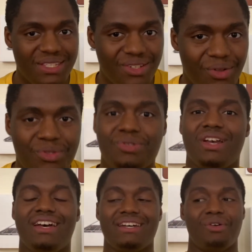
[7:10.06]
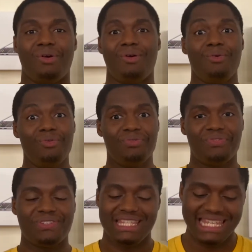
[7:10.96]
Ultra. Whew,
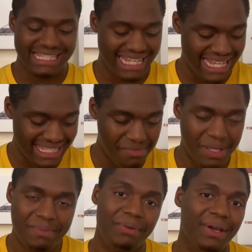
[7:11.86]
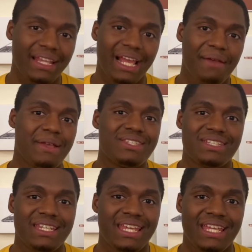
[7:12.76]
this is a big boy, like I
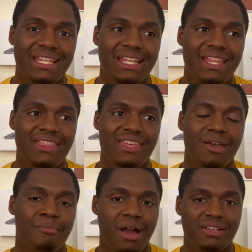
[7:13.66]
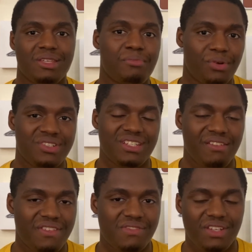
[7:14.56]
mentioned in the unboxing portion
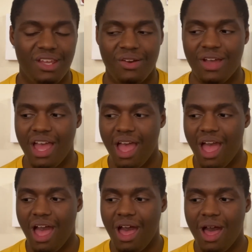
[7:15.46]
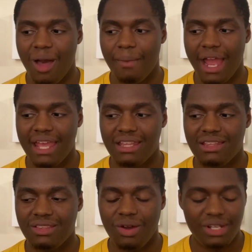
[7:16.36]
of this video. I
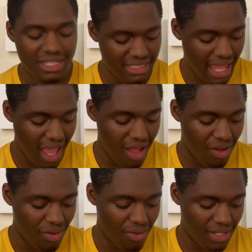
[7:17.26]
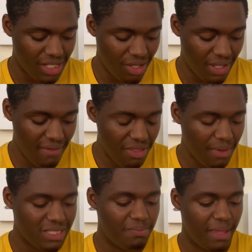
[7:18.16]
noticed how, even though
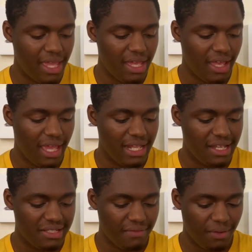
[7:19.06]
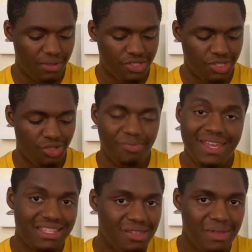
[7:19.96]
it's big, it doesn't feel too
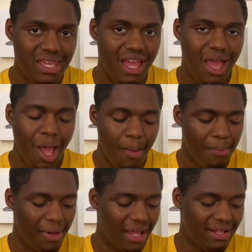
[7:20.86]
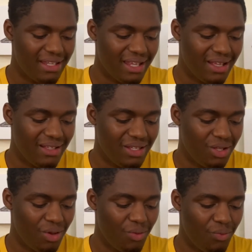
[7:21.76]
big to me, but
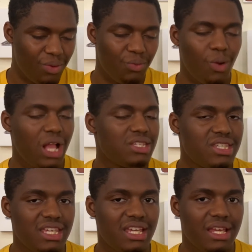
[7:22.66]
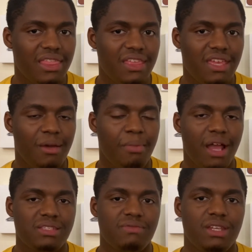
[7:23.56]
when watching the
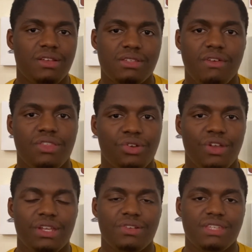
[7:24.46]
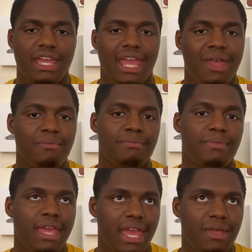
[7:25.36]
unboxing videos of other creators like
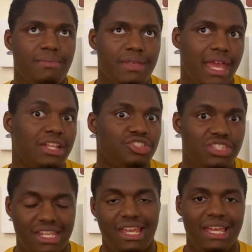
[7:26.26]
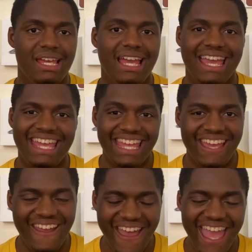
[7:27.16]
MKBHD
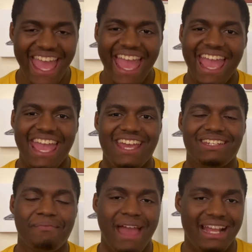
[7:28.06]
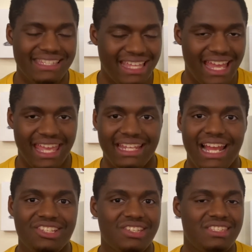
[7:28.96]
and Max Tech and
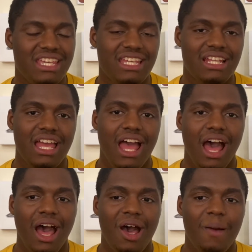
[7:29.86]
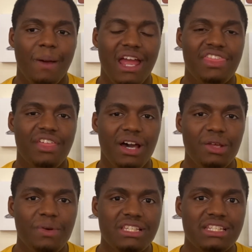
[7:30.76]
iJustine, I thought
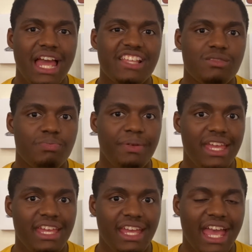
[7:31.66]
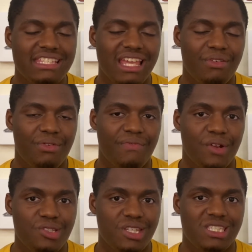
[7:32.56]
it wasn't as big as I
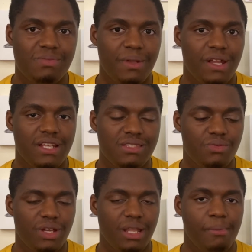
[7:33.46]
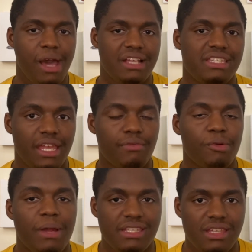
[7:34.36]
first experienced when unboxing it
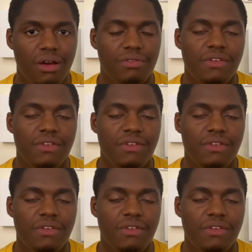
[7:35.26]
for myself.